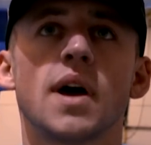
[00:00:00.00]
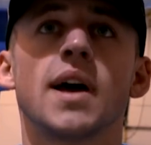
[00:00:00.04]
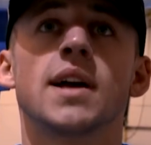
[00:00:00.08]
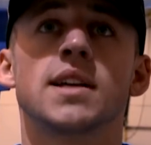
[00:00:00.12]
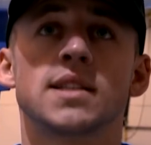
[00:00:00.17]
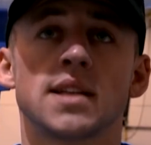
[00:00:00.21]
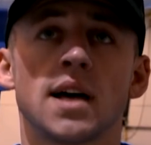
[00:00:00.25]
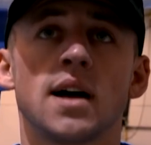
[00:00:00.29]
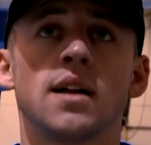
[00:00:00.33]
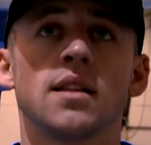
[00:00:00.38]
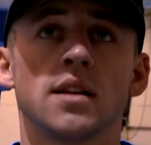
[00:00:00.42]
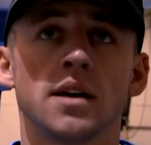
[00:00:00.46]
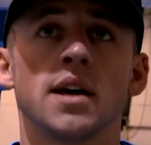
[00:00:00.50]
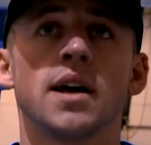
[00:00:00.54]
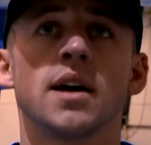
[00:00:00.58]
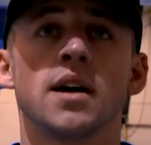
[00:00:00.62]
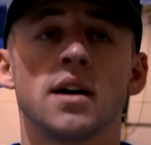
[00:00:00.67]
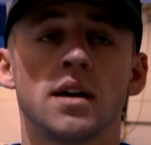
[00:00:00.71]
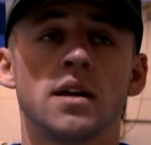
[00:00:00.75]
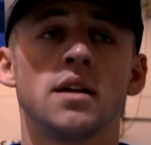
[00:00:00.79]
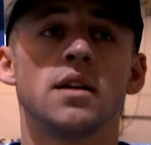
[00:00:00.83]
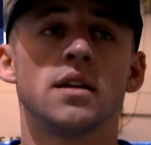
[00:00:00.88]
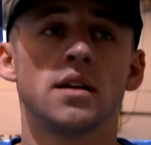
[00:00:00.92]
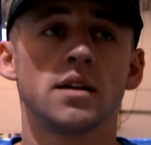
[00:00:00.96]
Exactly,
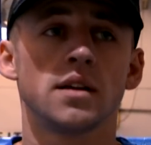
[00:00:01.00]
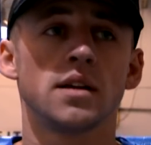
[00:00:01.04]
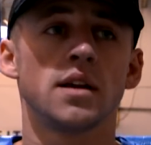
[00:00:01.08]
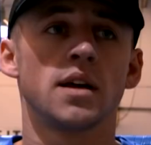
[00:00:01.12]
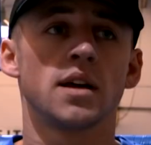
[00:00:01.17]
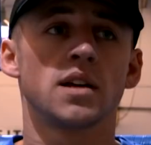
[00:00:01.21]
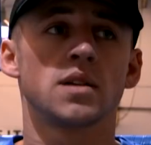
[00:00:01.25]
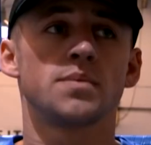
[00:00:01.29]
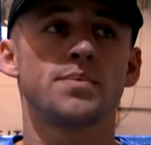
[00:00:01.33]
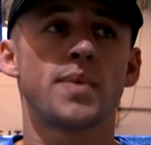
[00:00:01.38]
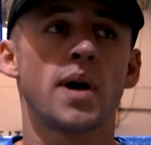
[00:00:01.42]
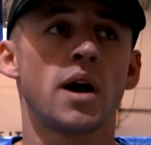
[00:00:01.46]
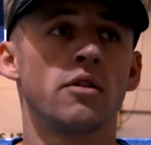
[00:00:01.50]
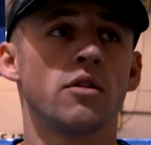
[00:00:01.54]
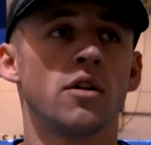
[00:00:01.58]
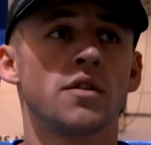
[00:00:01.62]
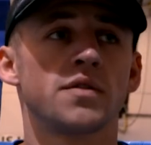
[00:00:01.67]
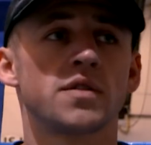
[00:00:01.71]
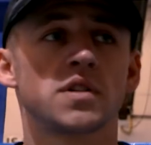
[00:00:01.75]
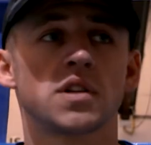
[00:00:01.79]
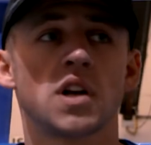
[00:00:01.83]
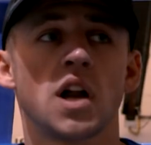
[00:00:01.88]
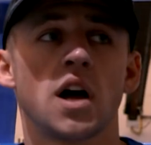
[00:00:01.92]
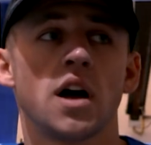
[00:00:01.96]
yeah. Yeah, it's better
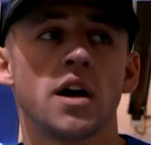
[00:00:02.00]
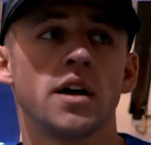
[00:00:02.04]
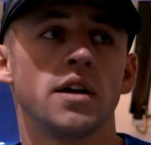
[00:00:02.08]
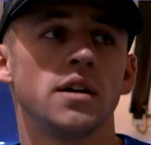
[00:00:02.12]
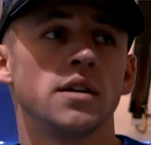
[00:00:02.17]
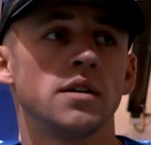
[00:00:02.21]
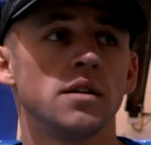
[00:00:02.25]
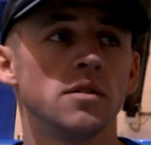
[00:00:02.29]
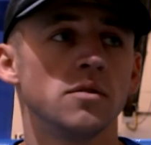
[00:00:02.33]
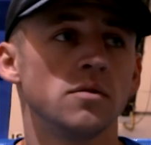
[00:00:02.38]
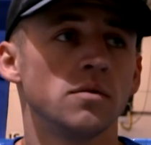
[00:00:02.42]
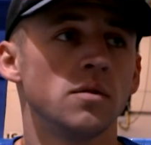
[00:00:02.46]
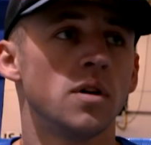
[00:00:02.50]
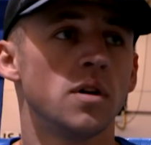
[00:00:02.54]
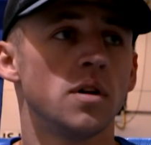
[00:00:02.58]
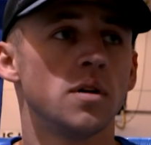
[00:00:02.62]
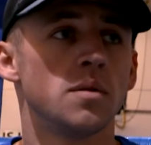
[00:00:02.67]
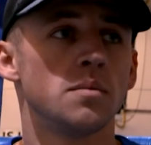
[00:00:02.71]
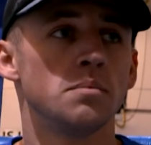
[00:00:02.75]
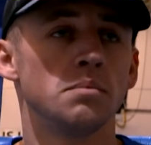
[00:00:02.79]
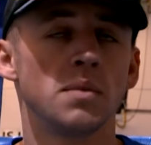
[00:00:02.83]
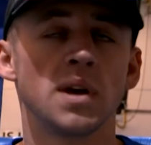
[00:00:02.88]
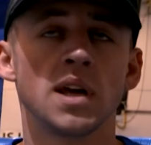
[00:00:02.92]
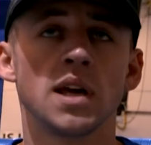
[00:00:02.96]
off starting and
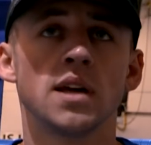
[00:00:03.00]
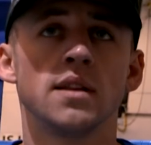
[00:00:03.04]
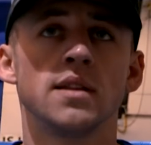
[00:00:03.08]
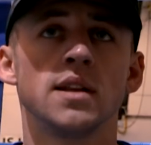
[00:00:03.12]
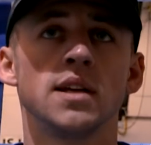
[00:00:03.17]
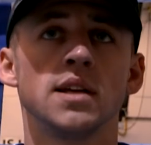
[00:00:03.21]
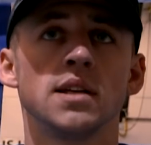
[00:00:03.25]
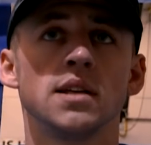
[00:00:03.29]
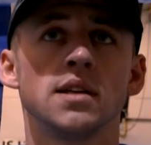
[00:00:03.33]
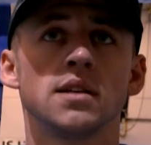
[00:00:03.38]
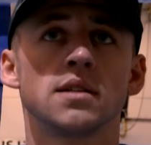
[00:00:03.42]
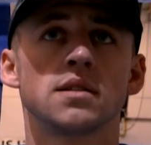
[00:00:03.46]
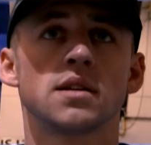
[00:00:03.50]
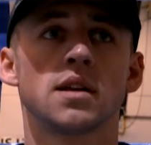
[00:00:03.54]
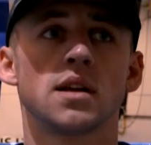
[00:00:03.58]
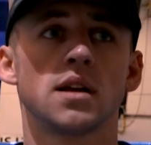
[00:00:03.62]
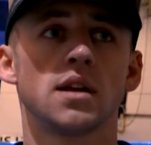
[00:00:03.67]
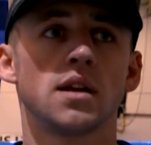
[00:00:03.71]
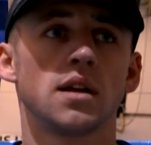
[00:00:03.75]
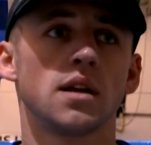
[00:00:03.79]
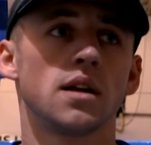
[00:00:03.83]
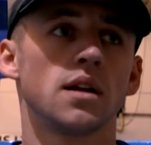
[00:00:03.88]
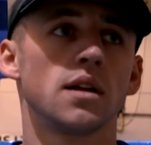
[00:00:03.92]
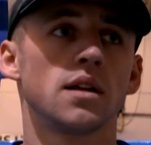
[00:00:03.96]
meeting these
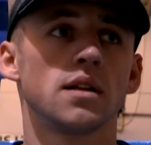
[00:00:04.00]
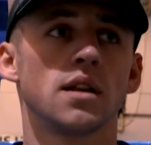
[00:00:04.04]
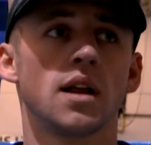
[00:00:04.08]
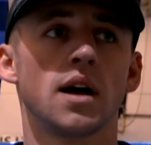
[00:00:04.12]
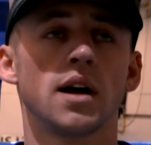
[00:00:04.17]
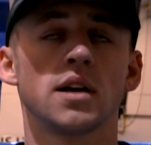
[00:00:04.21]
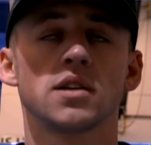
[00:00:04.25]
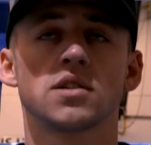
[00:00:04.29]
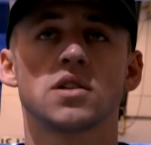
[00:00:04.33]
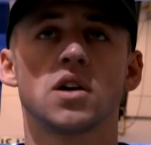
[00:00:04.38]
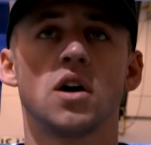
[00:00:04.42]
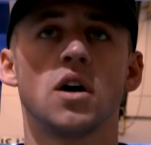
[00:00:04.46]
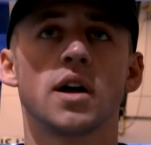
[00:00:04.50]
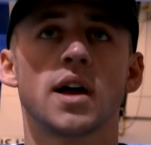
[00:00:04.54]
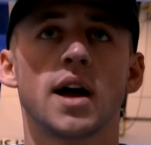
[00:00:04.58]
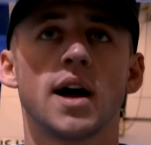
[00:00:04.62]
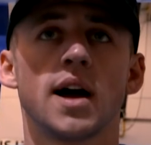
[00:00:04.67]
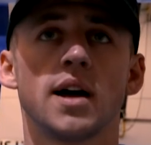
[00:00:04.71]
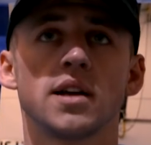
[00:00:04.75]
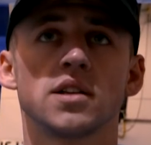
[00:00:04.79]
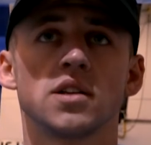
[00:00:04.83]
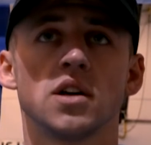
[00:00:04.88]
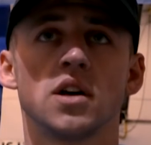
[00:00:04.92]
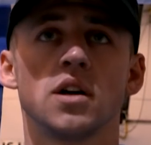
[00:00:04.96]
like sort of
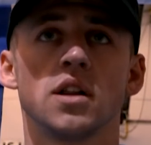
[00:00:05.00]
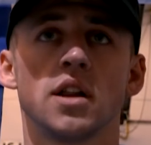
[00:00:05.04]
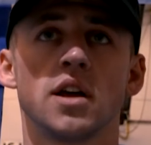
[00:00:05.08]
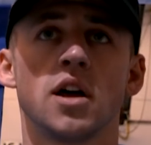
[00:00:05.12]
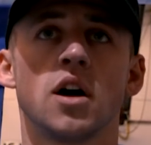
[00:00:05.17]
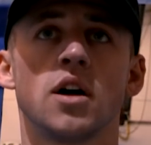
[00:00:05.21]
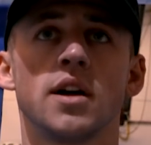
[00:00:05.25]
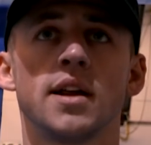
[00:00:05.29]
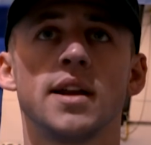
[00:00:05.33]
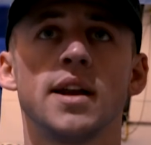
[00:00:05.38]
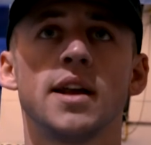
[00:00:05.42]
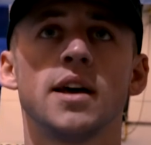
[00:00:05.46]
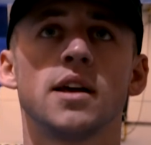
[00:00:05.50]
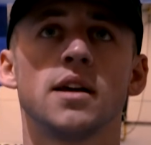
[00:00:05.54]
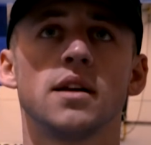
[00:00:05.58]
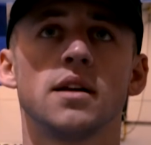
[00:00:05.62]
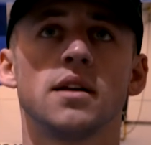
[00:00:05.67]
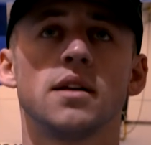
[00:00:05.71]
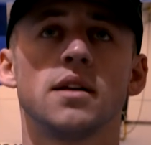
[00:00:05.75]
guys early on, isn't it?